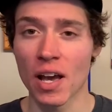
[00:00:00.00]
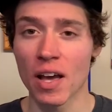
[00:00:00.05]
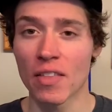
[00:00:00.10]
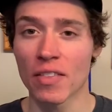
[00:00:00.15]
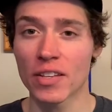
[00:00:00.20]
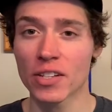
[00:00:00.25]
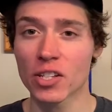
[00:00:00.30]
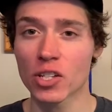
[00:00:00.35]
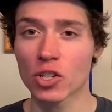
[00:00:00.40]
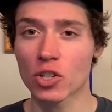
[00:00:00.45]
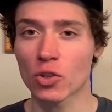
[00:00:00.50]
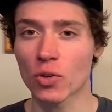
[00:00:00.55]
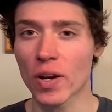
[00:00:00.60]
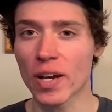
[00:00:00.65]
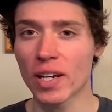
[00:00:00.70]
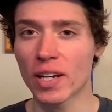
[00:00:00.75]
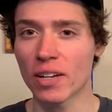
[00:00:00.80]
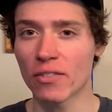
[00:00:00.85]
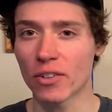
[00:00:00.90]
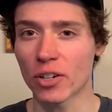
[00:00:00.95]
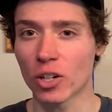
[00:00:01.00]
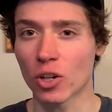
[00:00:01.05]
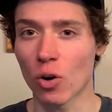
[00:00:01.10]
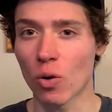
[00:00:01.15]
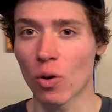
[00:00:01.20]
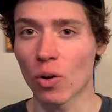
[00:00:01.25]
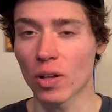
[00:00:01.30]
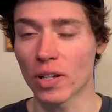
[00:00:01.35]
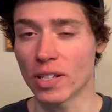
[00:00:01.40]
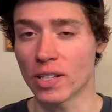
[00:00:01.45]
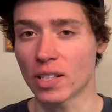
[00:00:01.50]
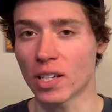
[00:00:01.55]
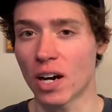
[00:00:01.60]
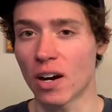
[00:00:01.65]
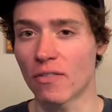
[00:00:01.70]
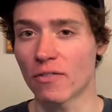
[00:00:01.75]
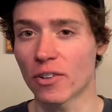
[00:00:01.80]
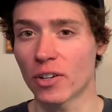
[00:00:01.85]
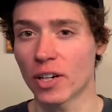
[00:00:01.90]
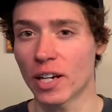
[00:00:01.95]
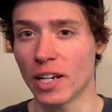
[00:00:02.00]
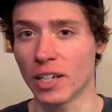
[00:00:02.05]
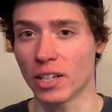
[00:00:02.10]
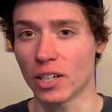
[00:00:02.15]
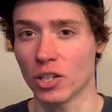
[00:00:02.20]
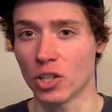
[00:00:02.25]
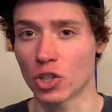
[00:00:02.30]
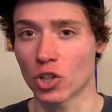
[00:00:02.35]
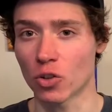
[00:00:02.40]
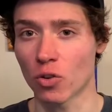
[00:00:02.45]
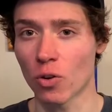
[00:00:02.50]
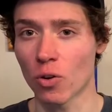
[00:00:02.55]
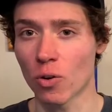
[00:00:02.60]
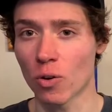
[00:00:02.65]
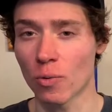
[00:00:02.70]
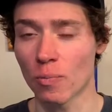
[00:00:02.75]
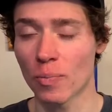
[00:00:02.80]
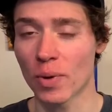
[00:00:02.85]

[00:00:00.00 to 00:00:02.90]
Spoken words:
This is great if your goal is comfort and control,